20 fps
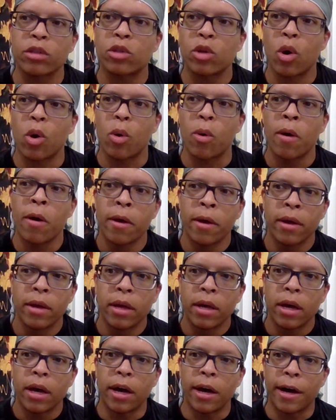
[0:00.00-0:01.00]
So
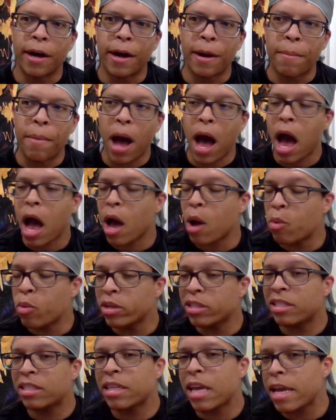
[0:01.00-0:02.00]
I
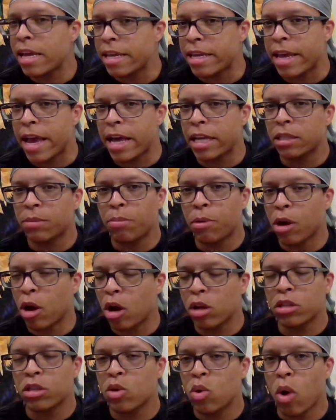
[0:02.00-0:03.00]
would say yes, but
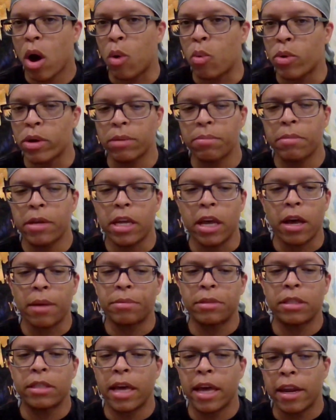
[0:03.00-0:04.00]
also I wouldn't be
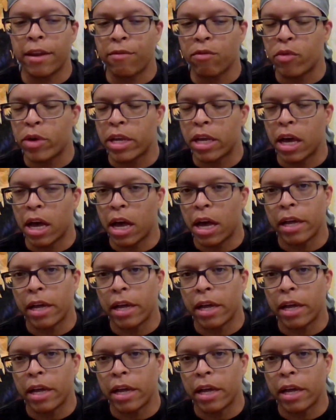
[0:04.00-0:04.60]
upset if we